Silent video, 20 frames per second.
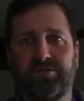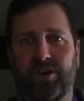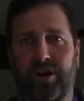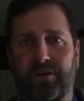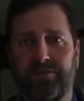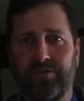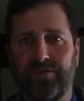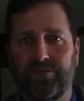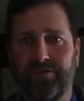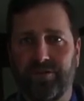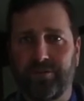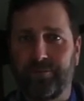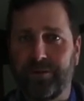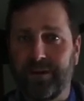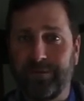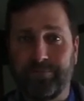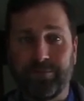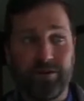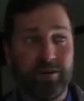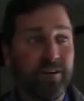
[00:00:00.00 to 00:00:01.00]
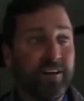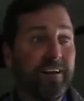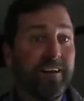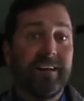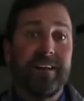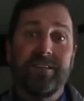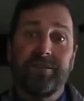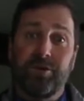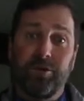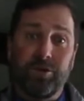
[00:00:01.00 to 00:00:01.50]
solver for people
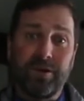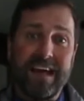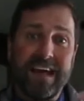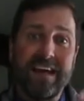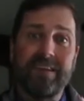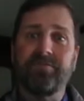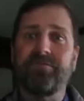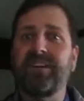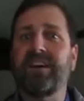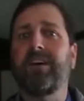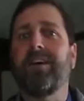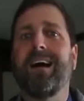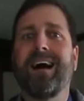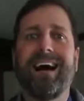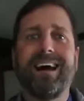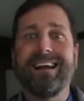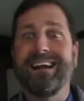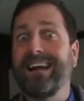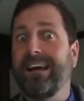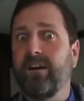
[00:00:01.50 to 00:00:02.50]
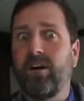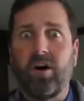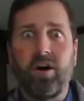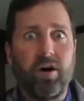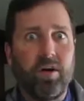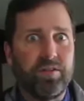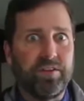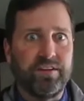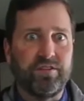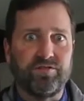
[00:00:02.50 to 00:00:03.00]
who can't figure out how to get
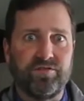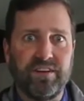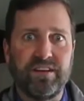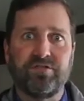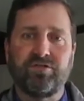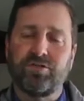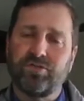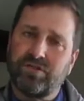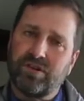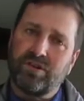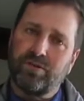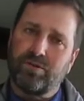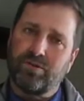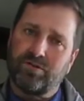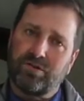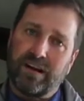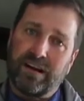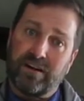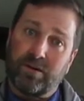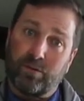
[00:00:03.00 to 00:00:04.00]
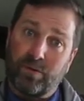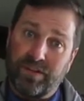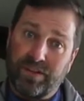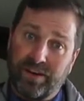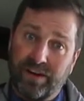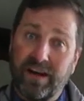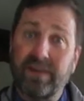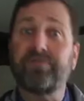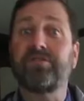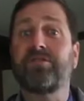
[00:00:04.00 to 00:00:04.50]
all these features into a trailer with
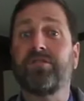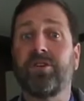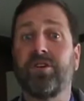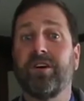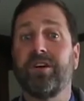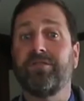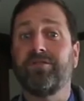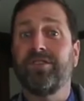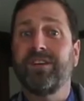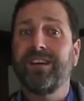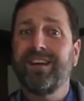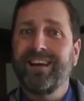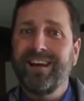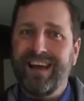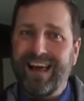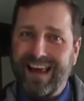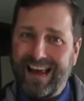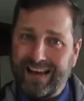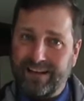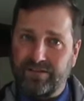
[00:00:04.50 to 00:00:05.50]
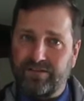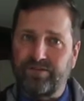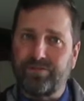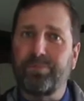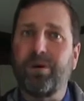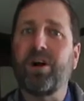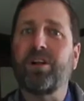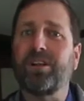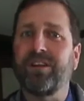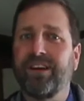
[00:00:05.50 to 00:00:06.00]
enough storage and
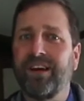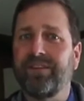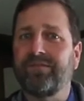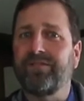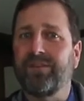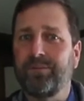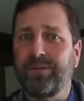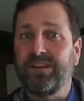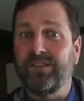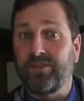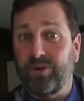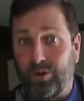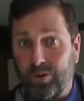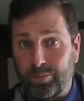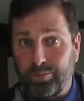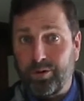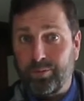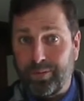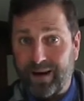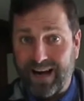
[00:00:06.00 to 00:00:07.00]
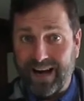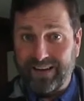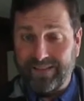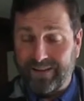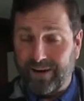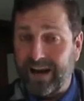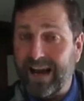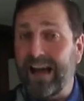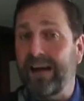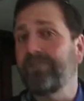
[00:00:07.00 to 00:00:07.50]
small enough to be towable behind
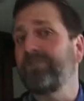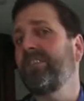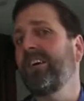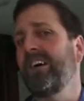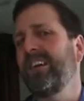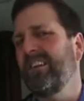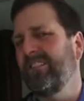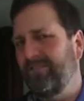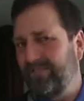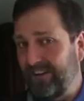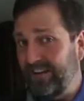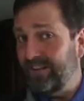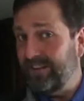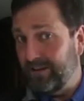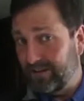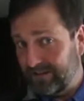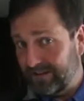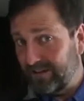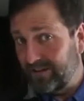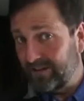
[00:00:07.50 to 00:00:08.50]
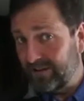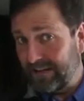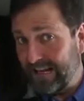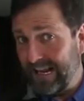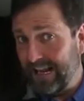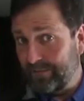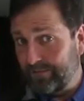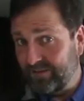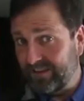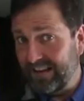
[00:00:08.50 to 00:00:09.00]
their half ton and fit in their little
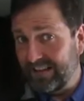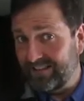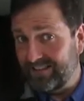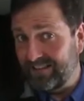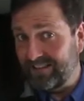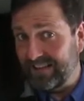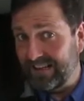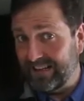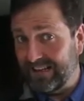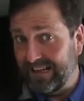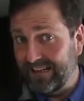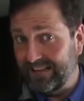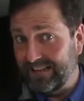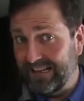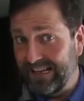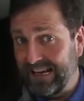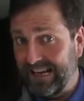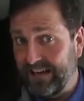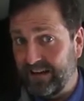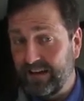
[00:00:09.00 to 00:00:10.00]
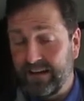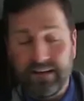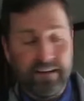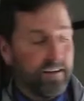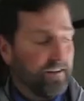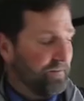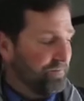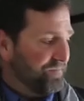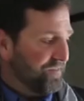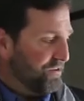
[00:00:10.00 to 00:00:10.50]
campsites that they like to get.
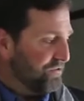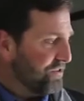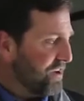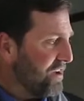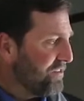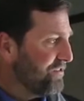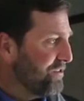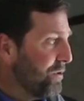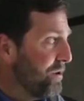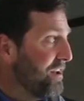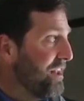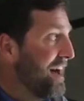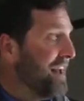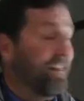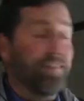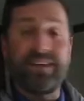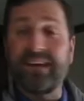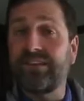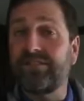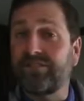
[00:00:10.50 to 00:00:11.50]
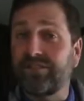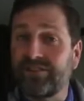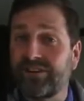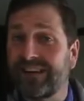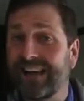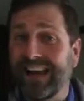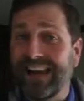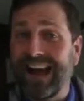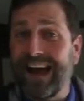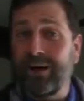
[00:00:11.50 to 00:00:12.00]
There's also a lot of things to
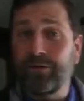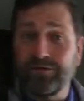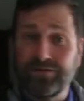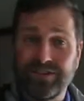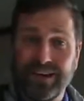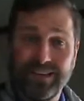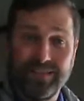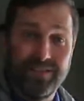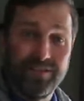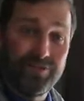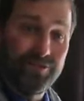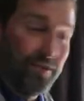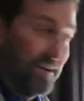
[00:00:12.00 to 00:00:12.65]
look at outside this